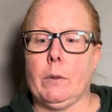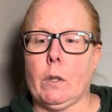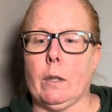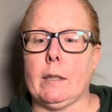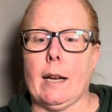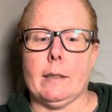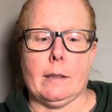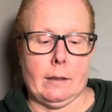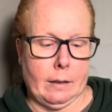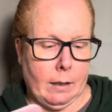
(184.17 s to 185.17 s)
So this
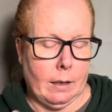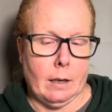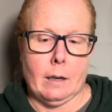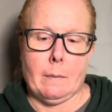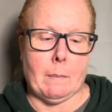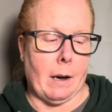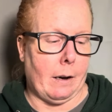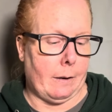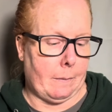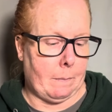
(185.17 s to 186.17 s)
has
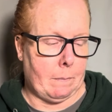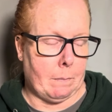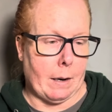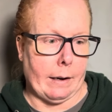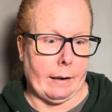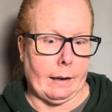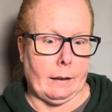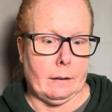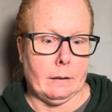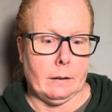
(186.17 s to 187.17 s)
my